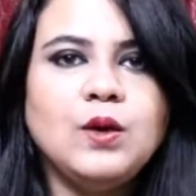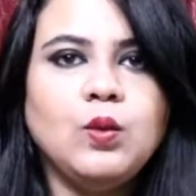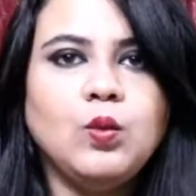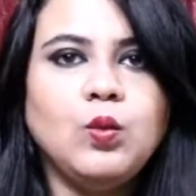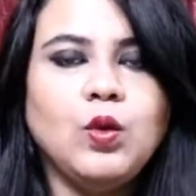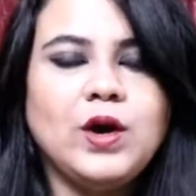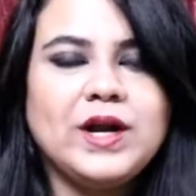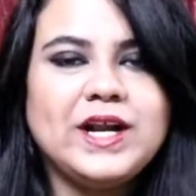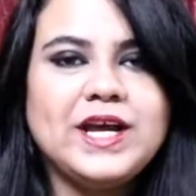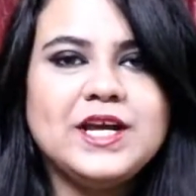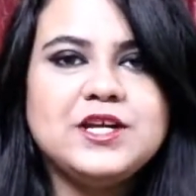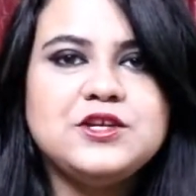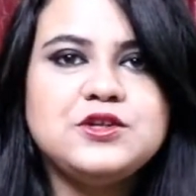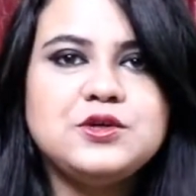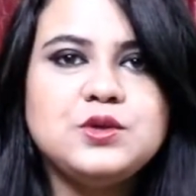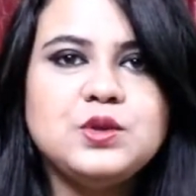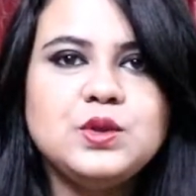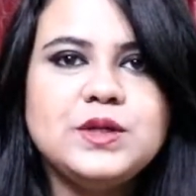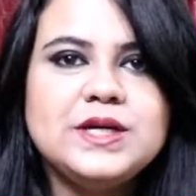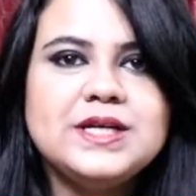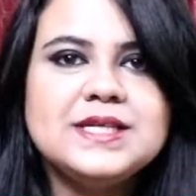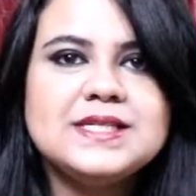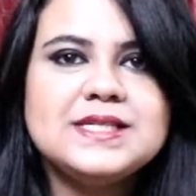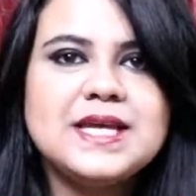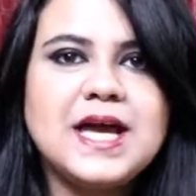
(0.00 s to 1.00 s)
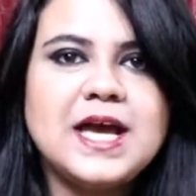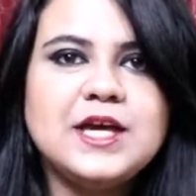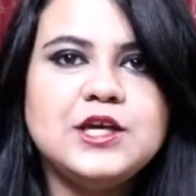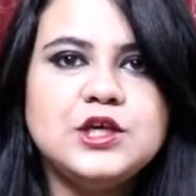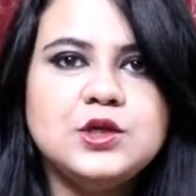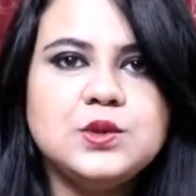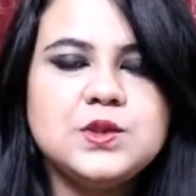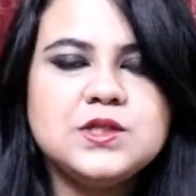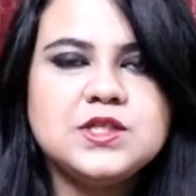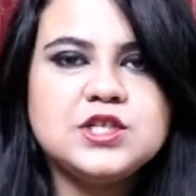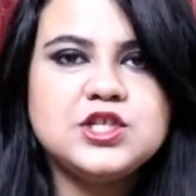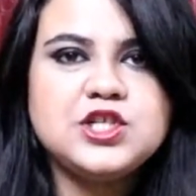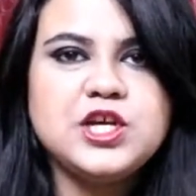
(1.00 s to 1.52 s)
What I do is I
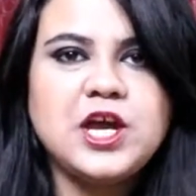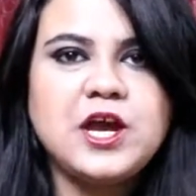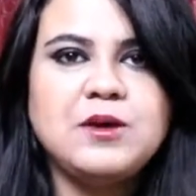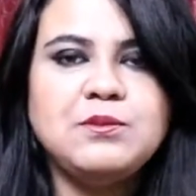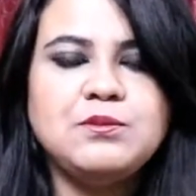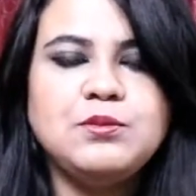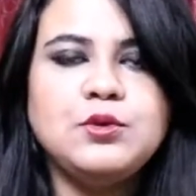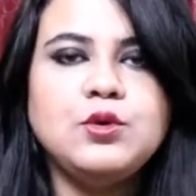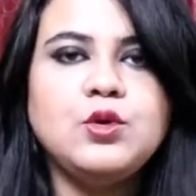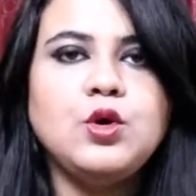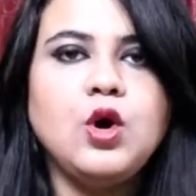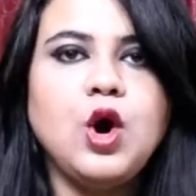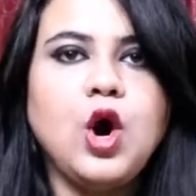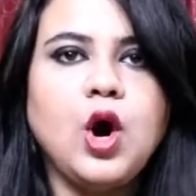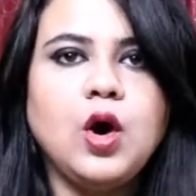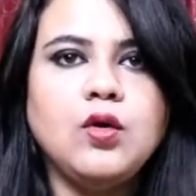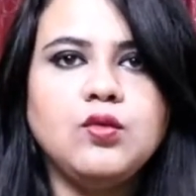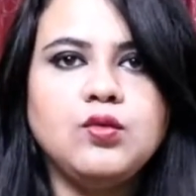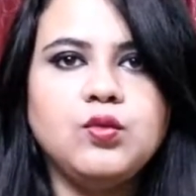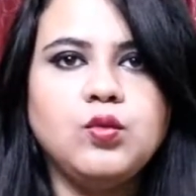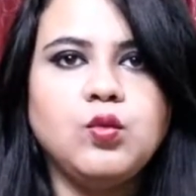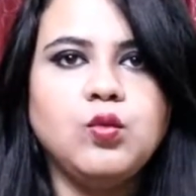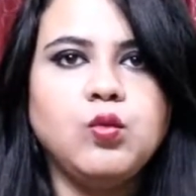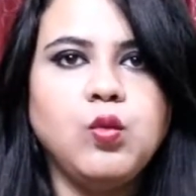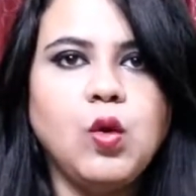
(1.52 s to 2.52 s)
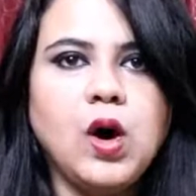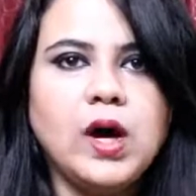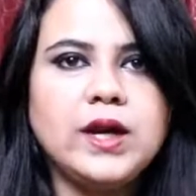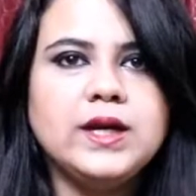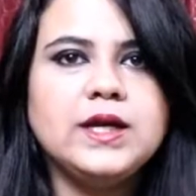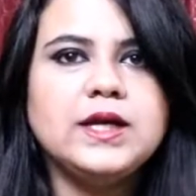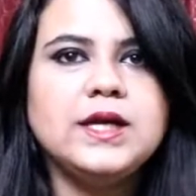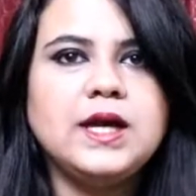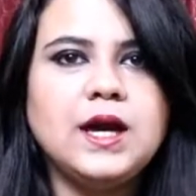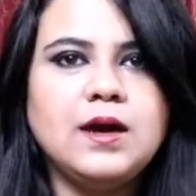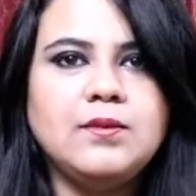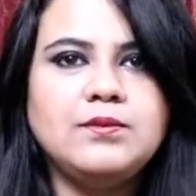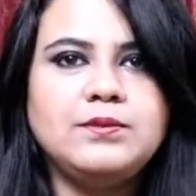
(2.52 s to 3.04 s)
use a shampoo of
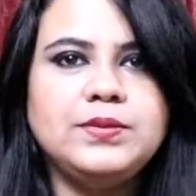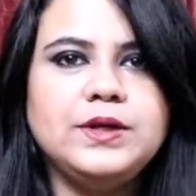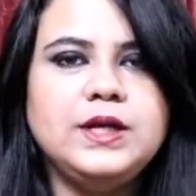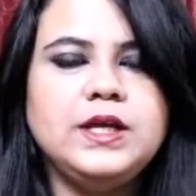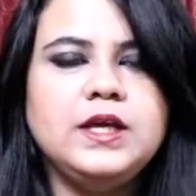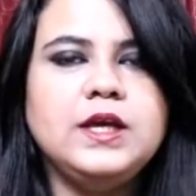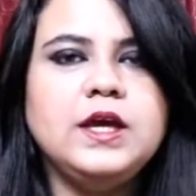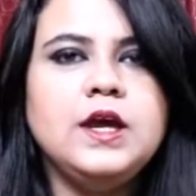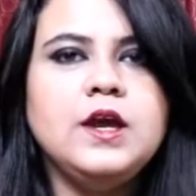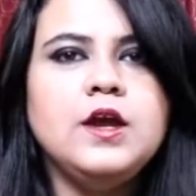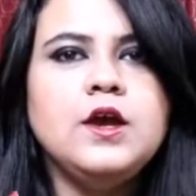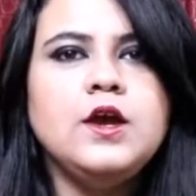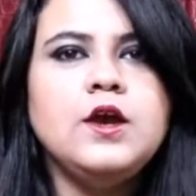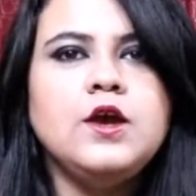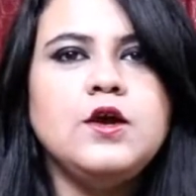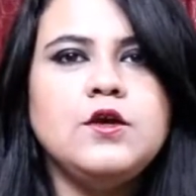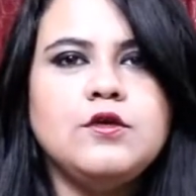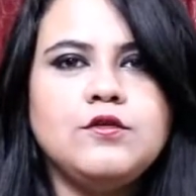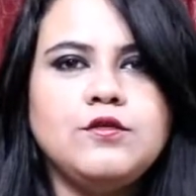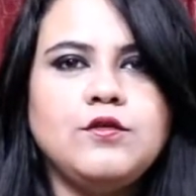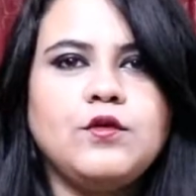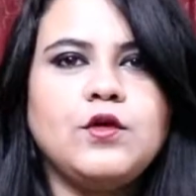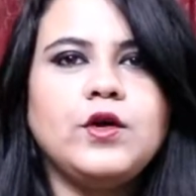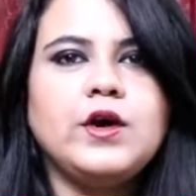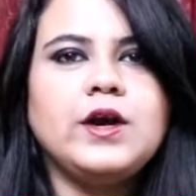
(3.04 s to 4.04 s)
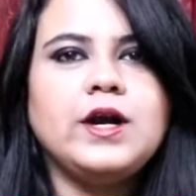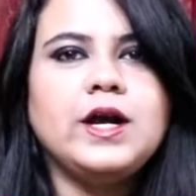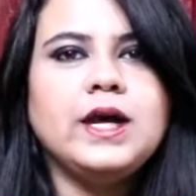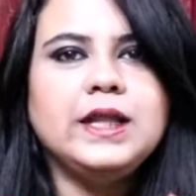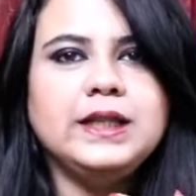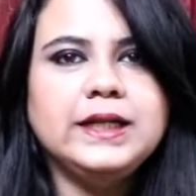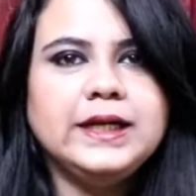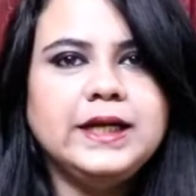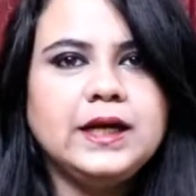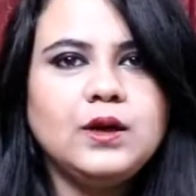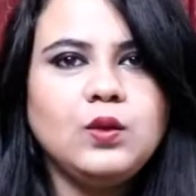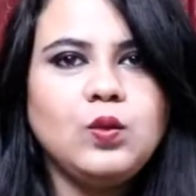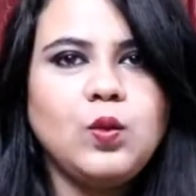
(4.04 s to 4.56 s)
one company for a
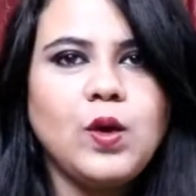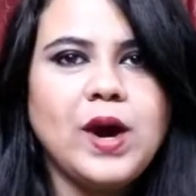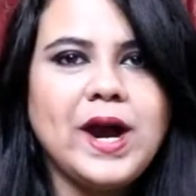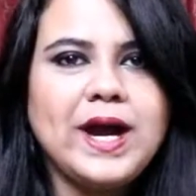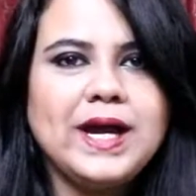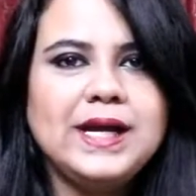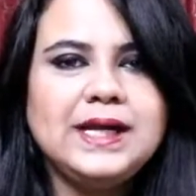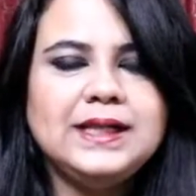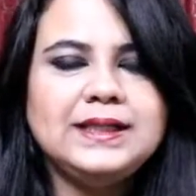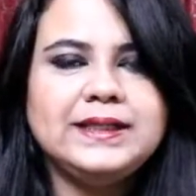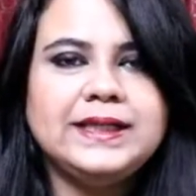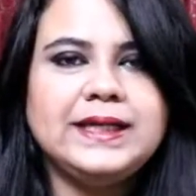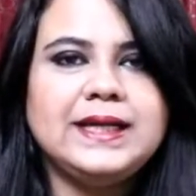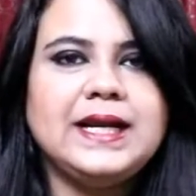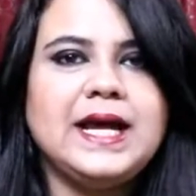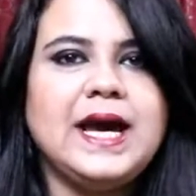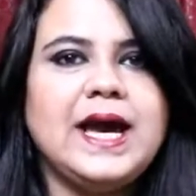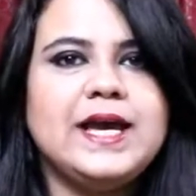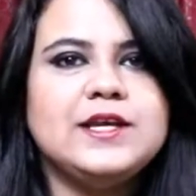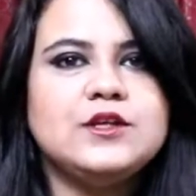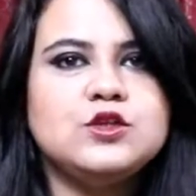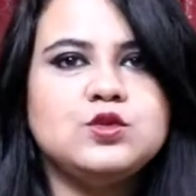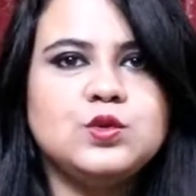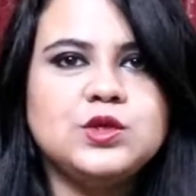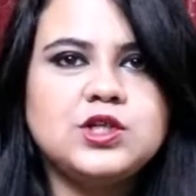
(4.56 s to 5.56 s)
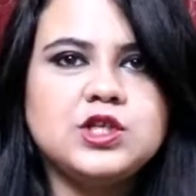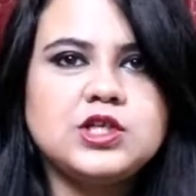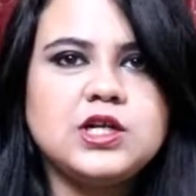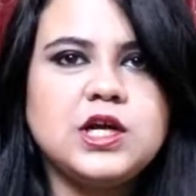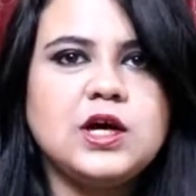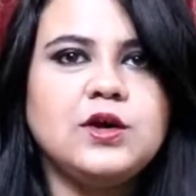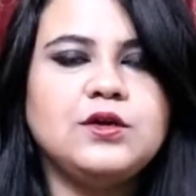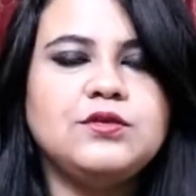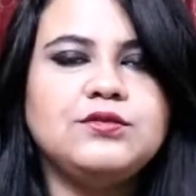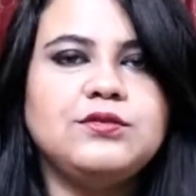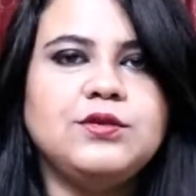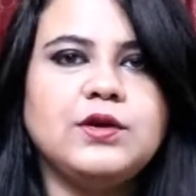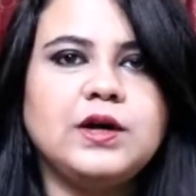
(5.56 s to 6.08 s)
little while, then I switch it
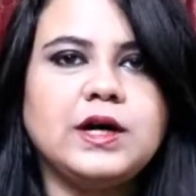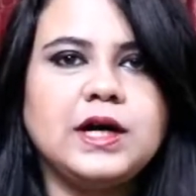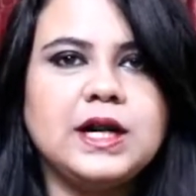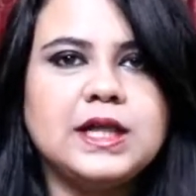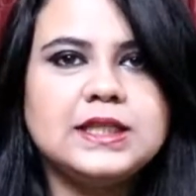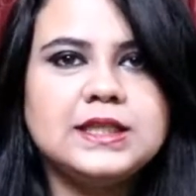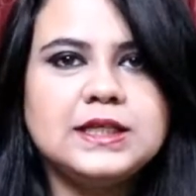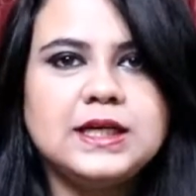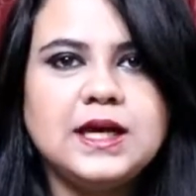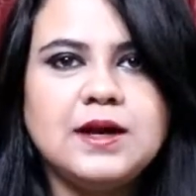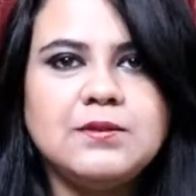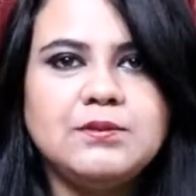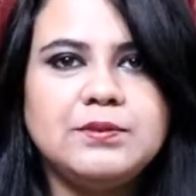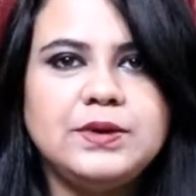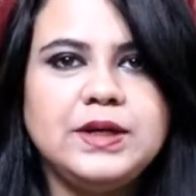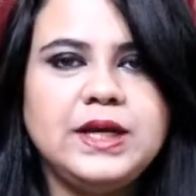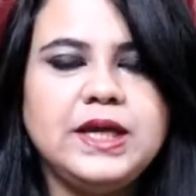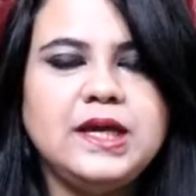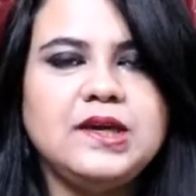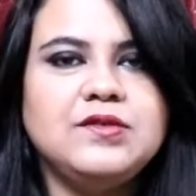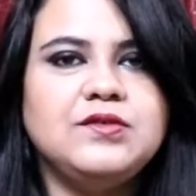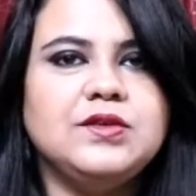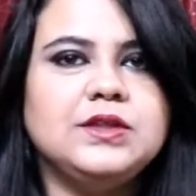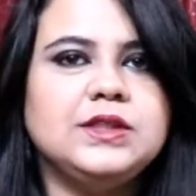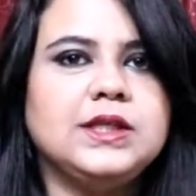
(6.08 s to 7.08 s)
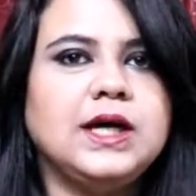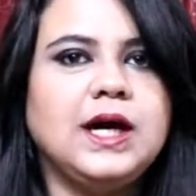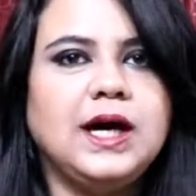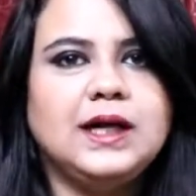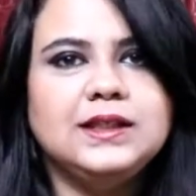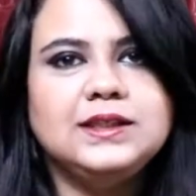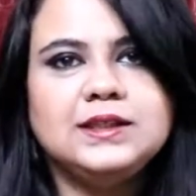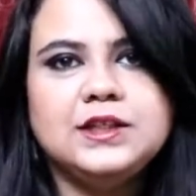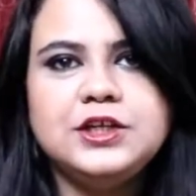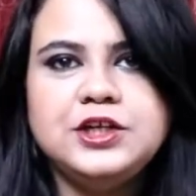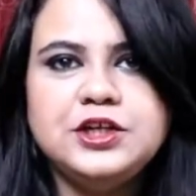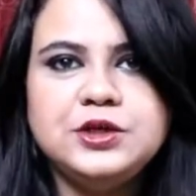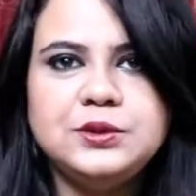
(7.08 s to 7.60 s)
out for another company with
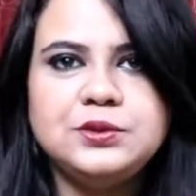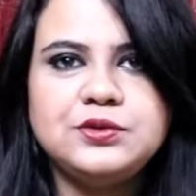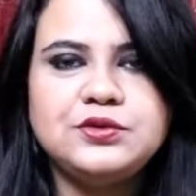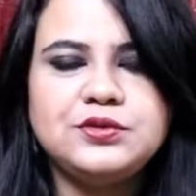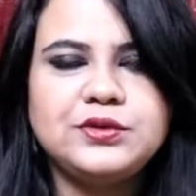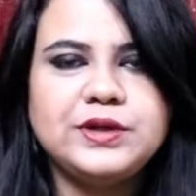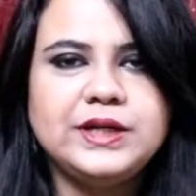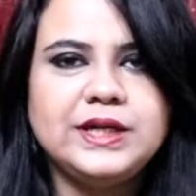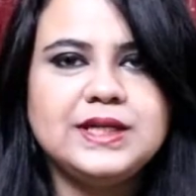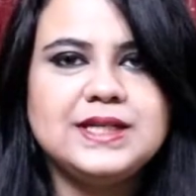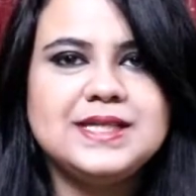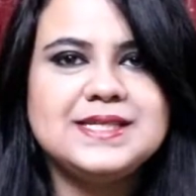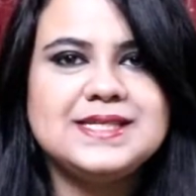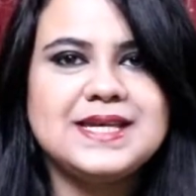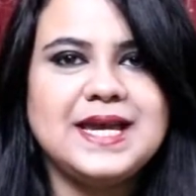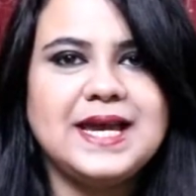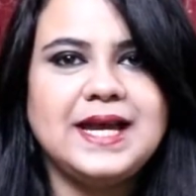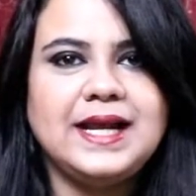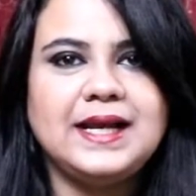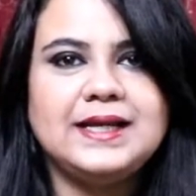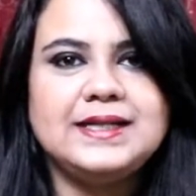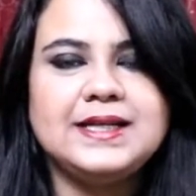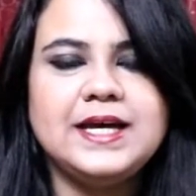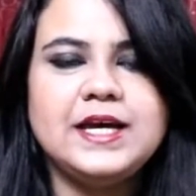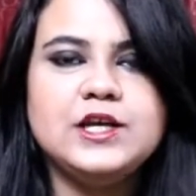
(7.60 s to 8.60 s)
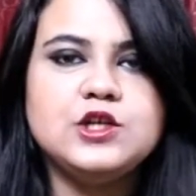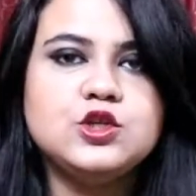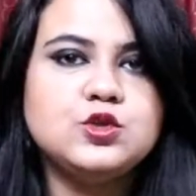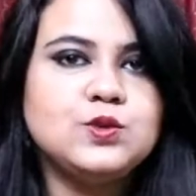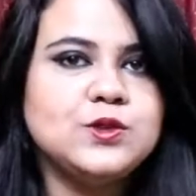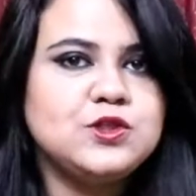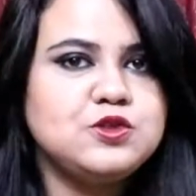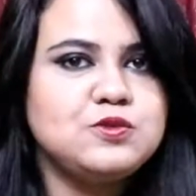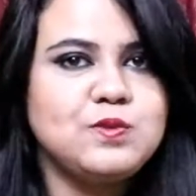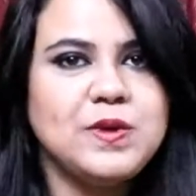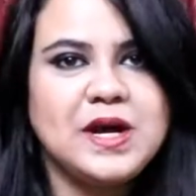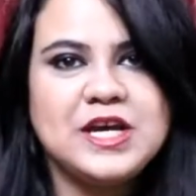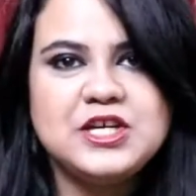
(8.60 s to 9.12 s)
other nutrients, and I
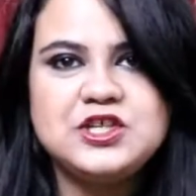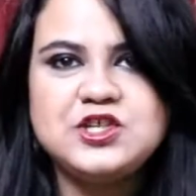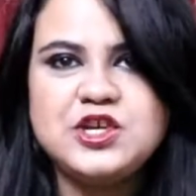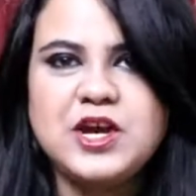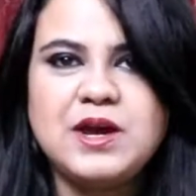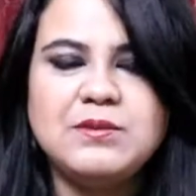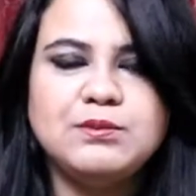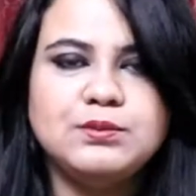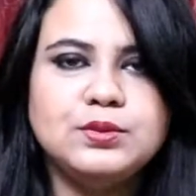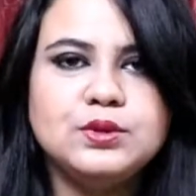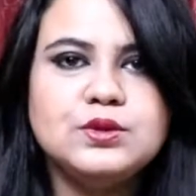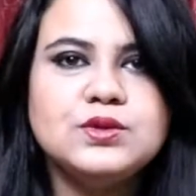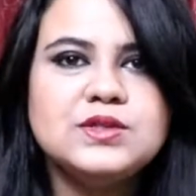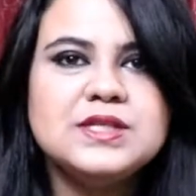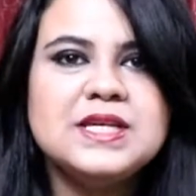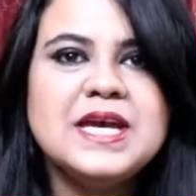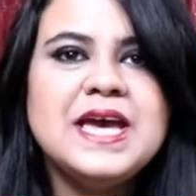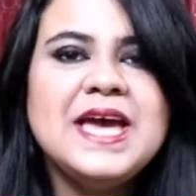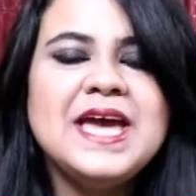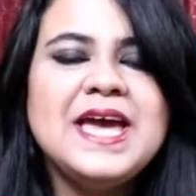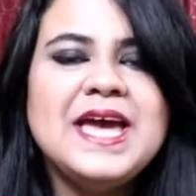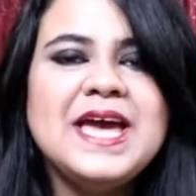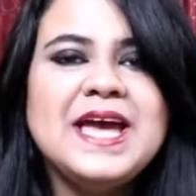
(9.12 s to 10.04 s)
switch my shampoos.